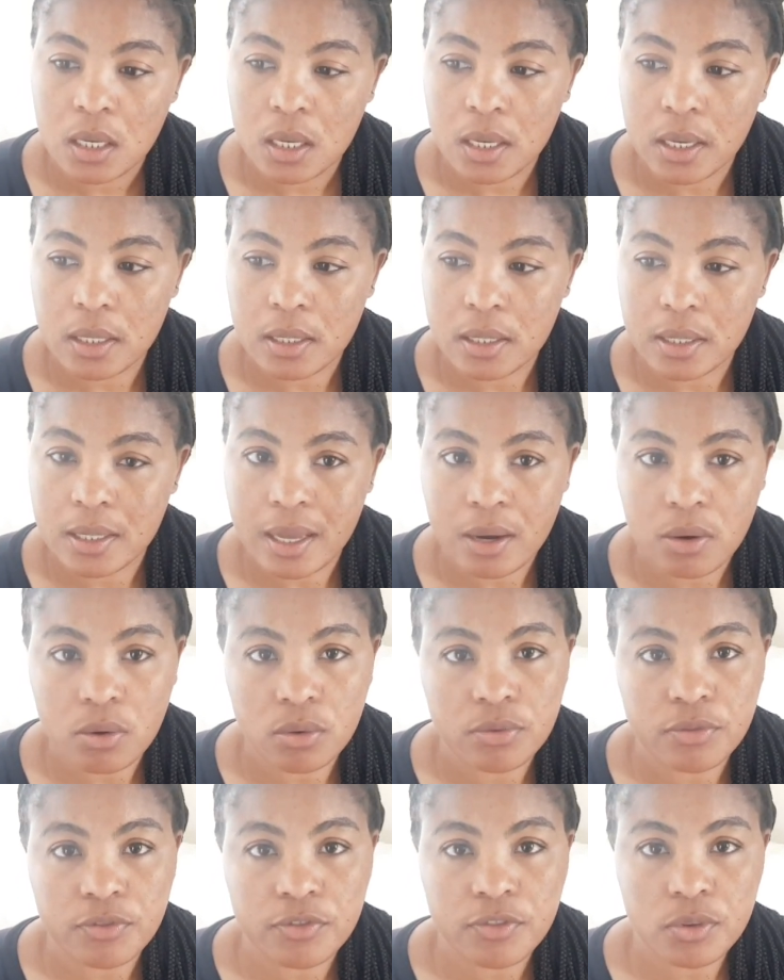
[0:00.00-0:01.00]
and they are
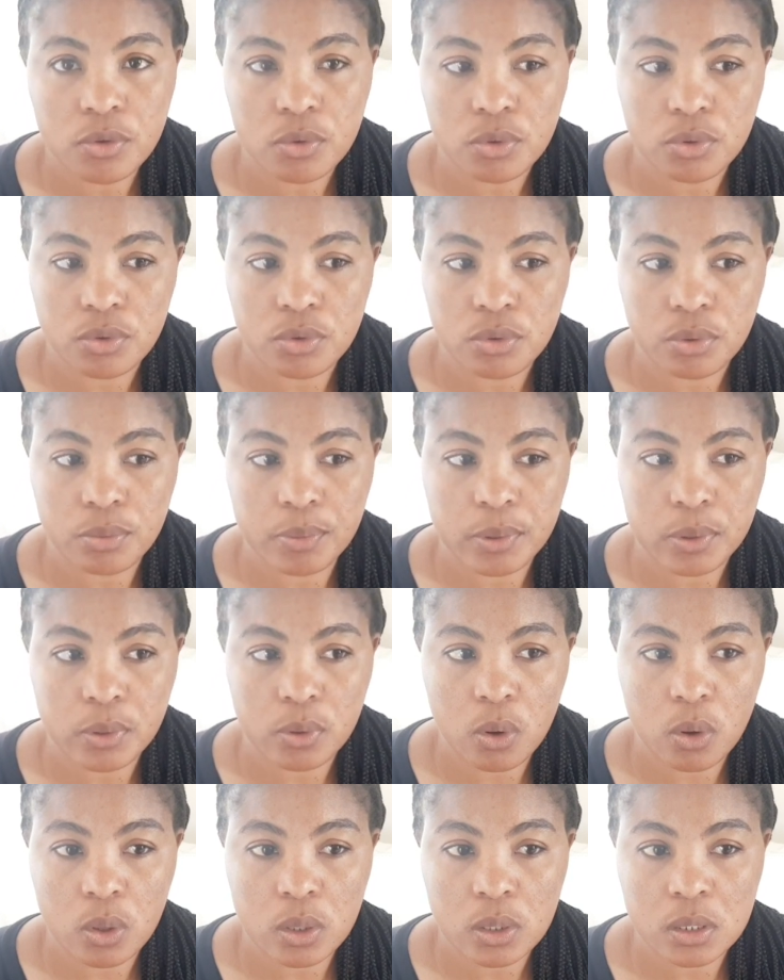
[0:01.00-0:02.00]
confused
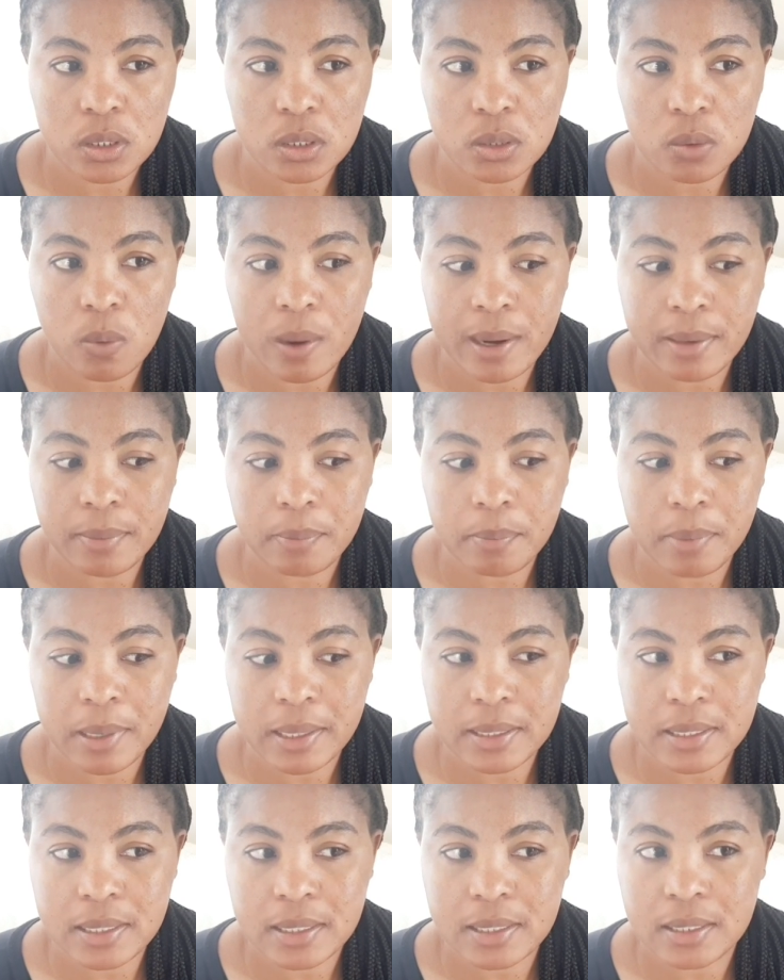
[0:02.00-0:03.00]
because one
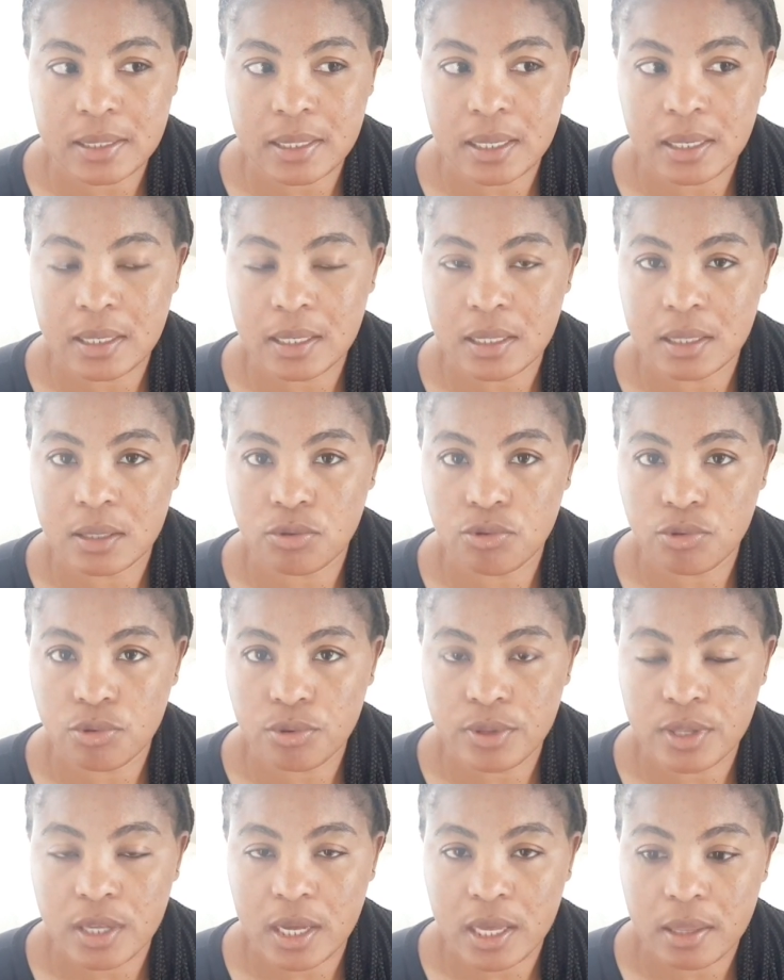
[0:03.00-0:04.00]
party is telling the
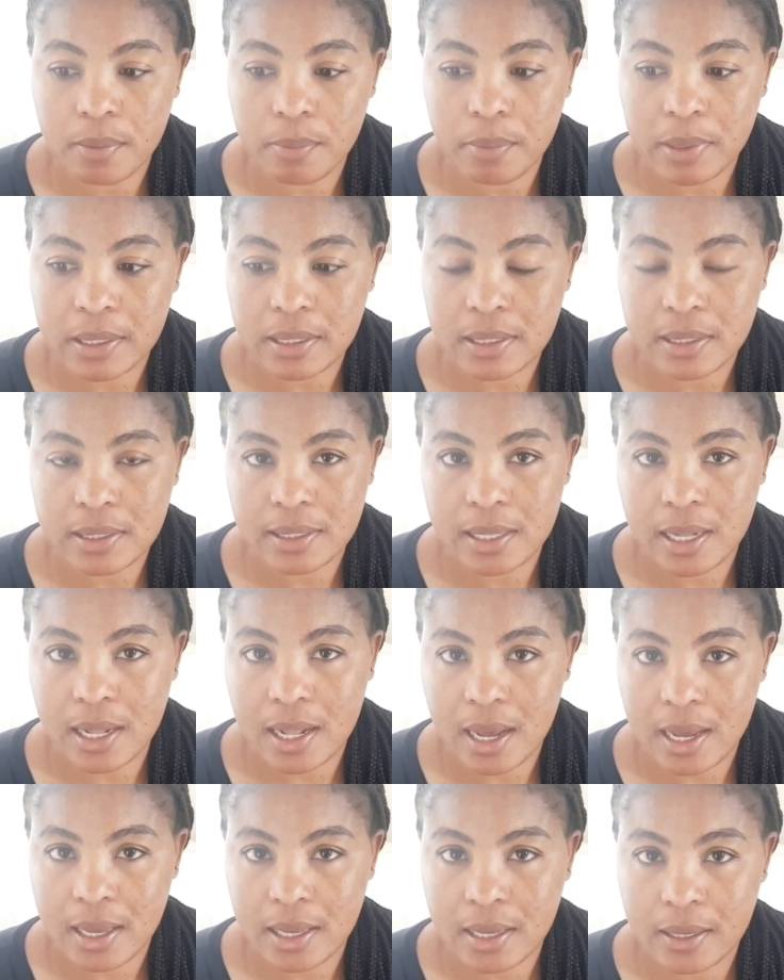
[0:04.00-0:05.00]
truth the other party is
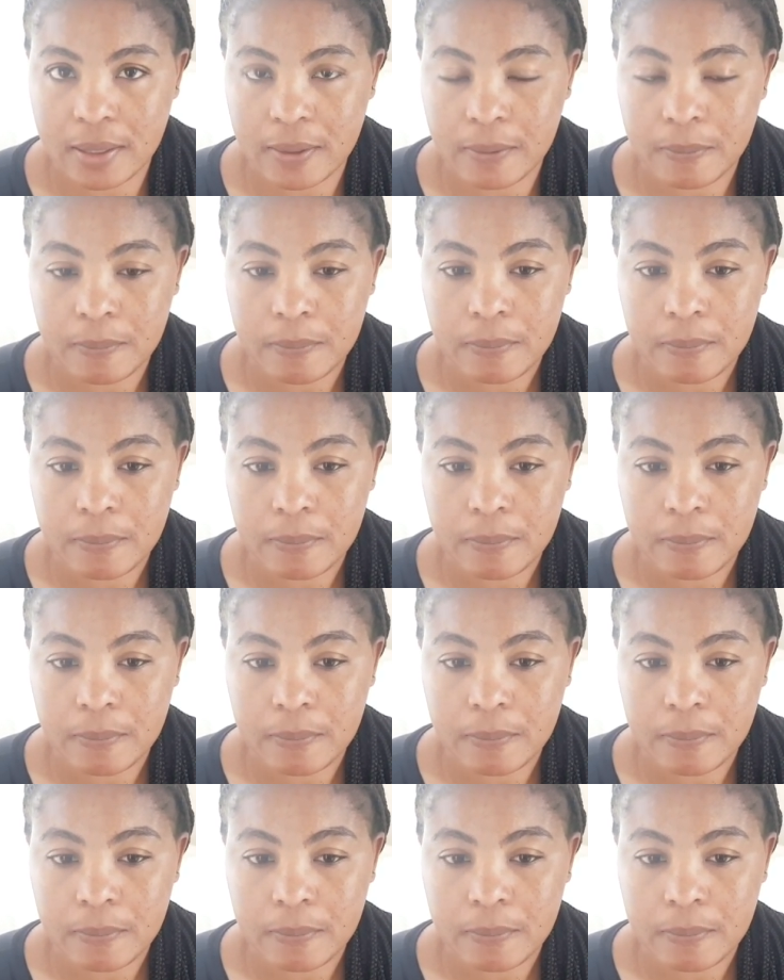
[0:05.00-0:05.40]
lying